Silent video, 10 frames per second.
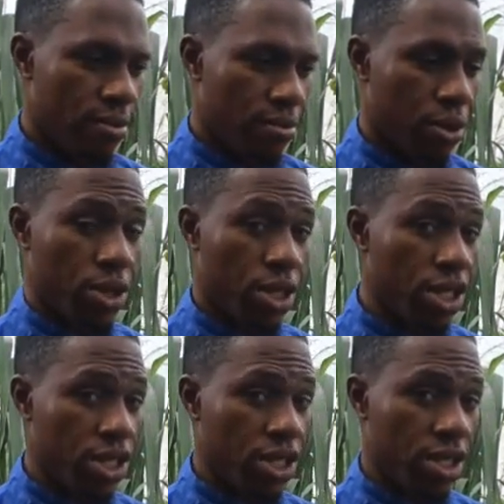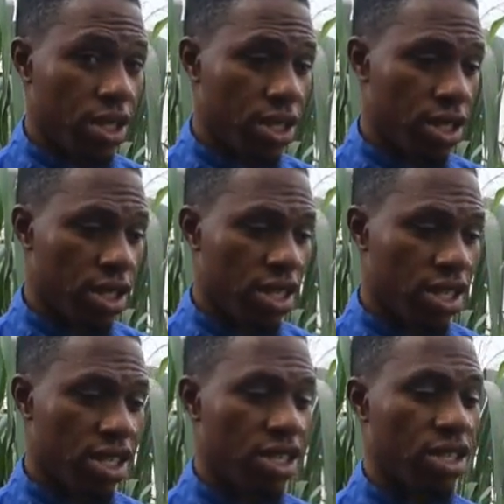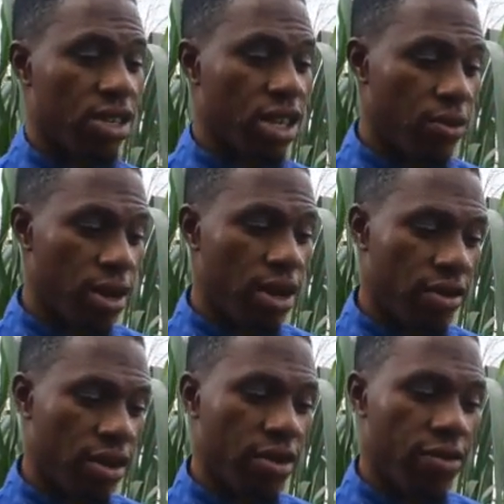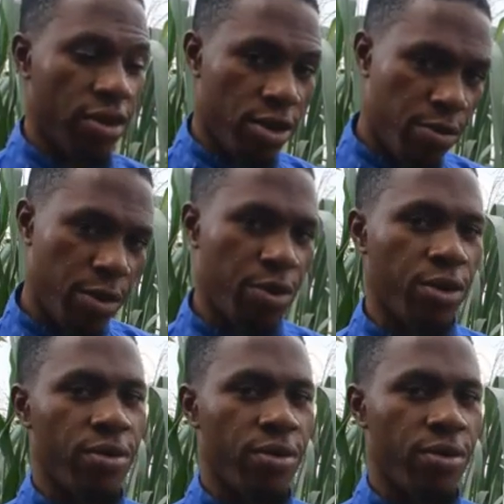But this is not the will of God for you people.